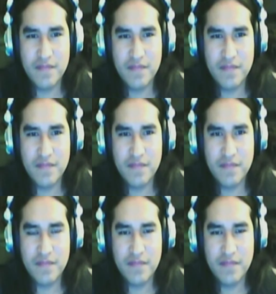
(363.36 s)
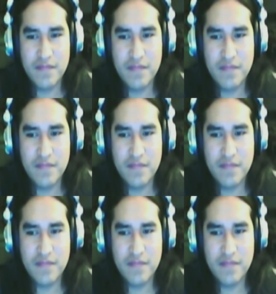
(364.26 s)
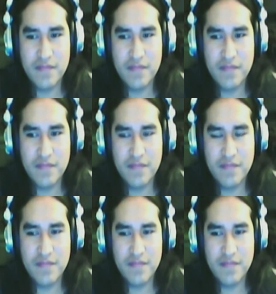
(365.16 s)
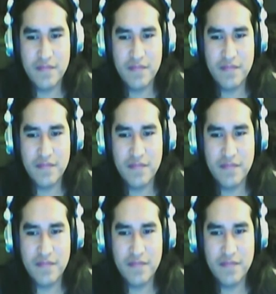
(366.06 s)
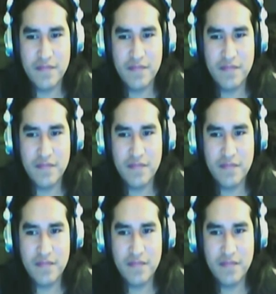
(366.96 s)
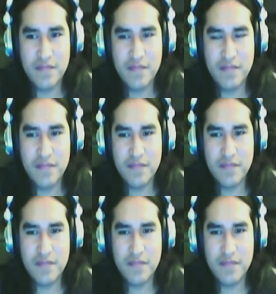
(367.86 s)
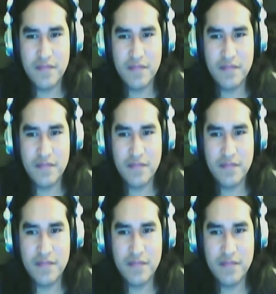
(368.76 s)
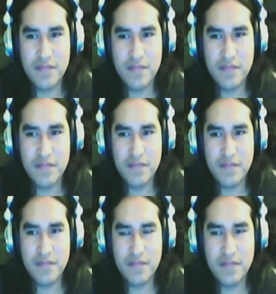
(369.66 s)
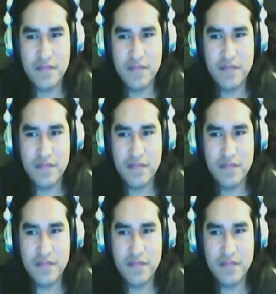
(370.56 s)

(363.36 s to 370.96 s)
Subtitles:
The person shown says nothing.